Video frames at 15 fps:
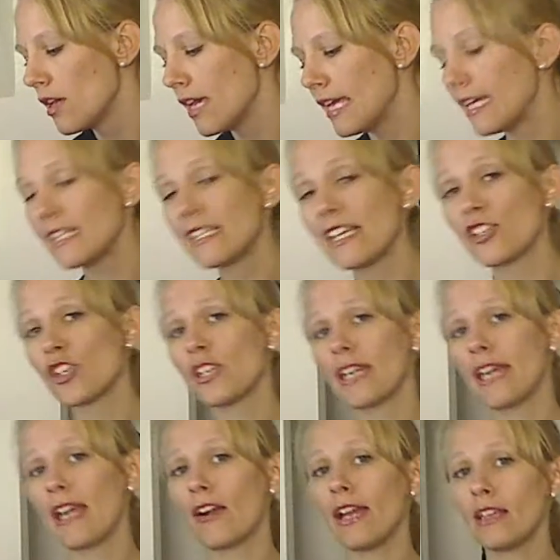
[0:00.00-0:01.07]
In addition to
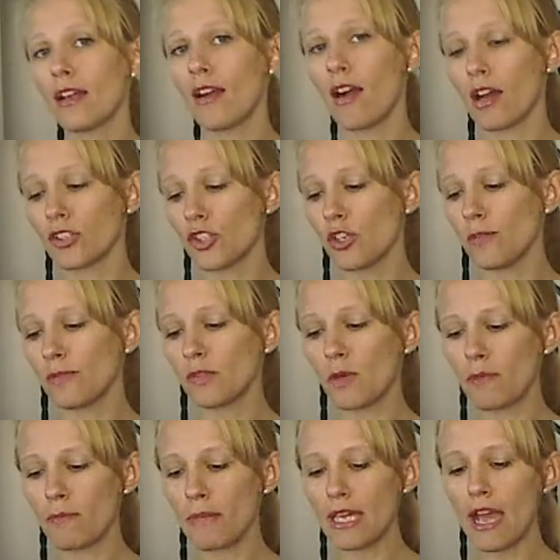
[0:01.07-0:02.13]
carrying the costumes
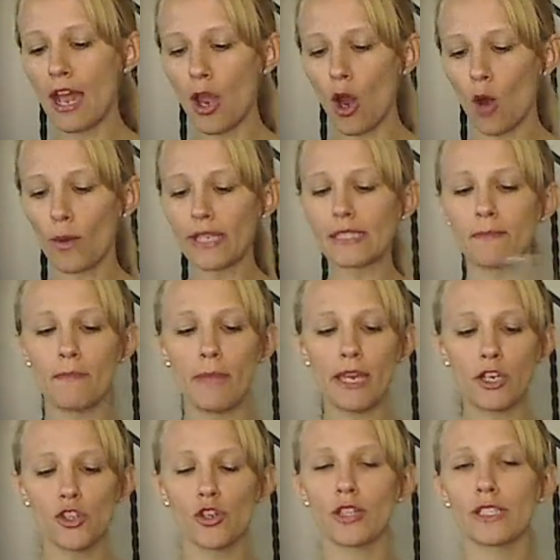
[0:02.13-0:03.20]
with me, I always make
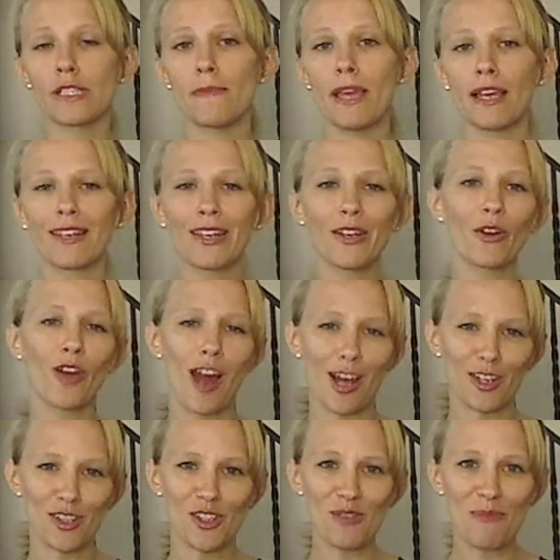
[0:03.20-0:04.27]
sure to make a little
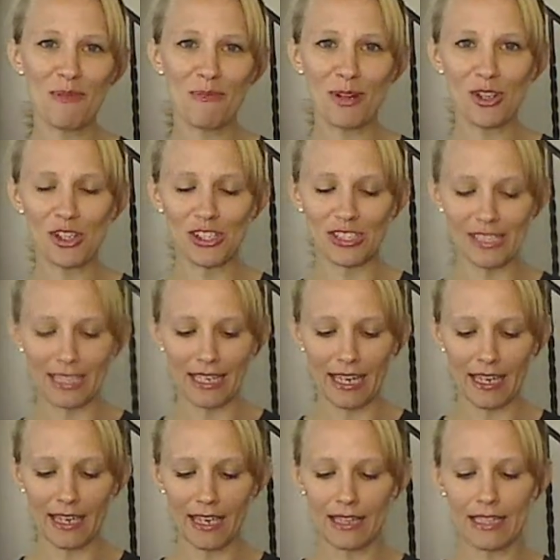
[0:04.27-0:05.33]
costume emergency
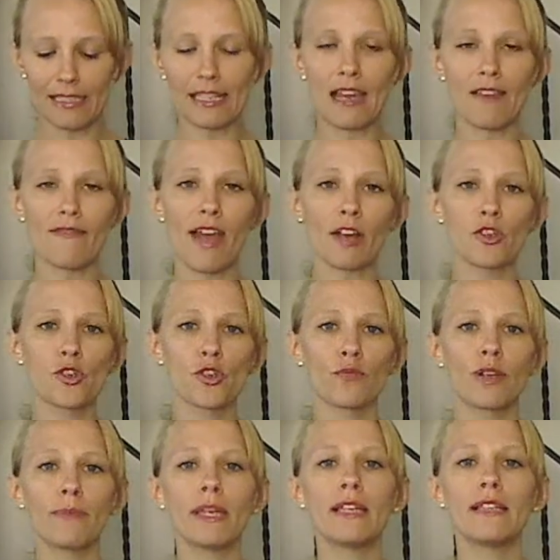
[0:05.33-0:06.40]
kit. In this, I have extra
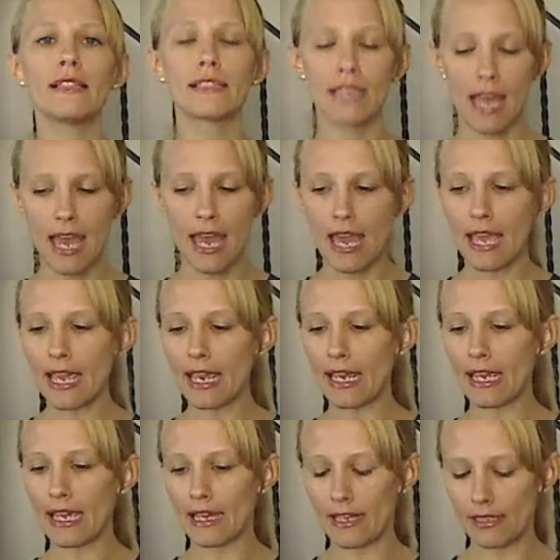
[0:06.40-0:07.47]
ribbons
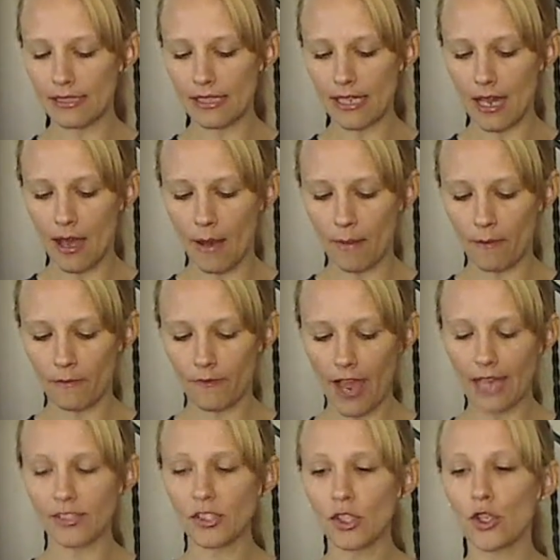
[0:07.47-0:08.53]
and
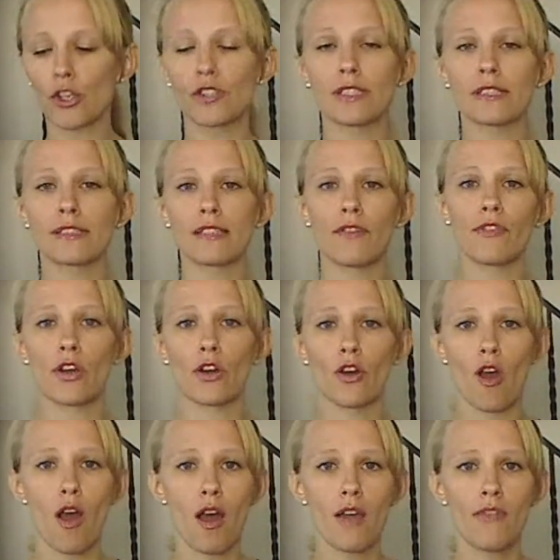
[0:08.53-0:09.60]
fasteners and stuff that are
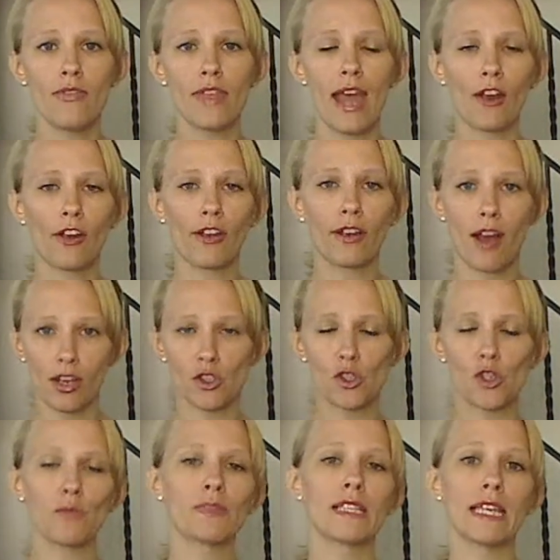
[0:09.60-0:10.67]
on the
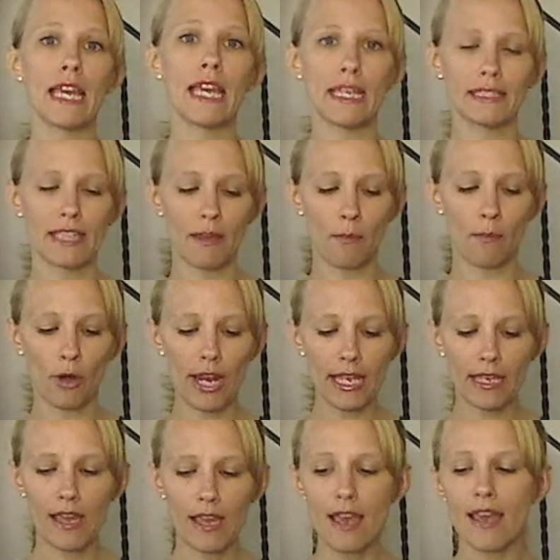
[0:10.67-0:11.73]
costumes in case they
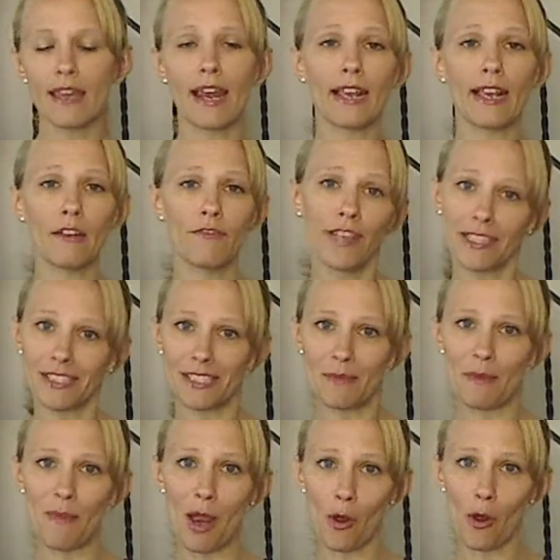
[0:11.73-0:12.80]
break, and I can fix them
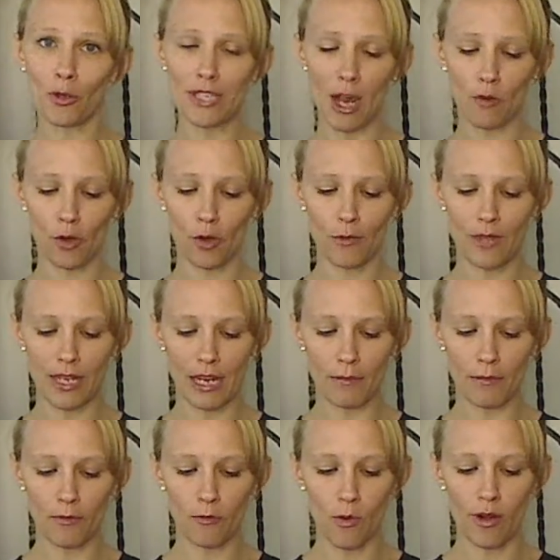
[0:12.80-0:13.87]
in my hotel room the
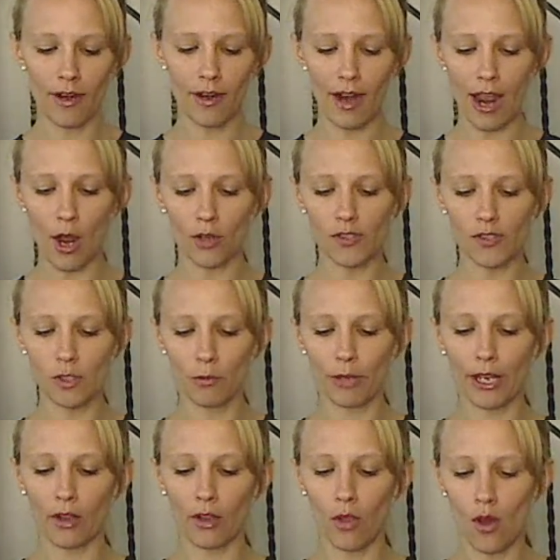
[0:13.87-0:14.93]
night before. I also
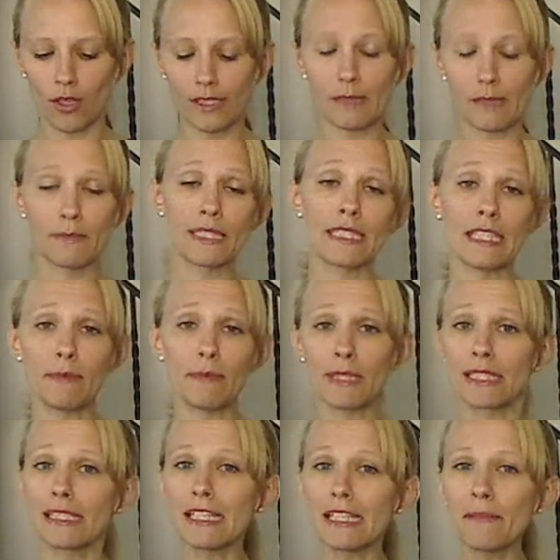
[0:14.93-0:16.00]
bring along some
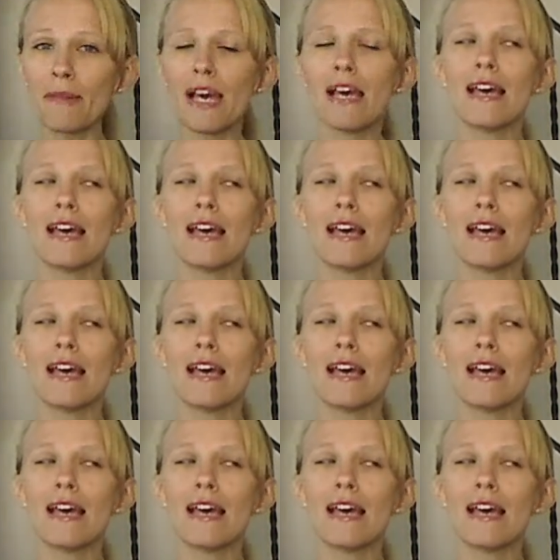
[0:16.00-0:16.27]
steam-a-scene.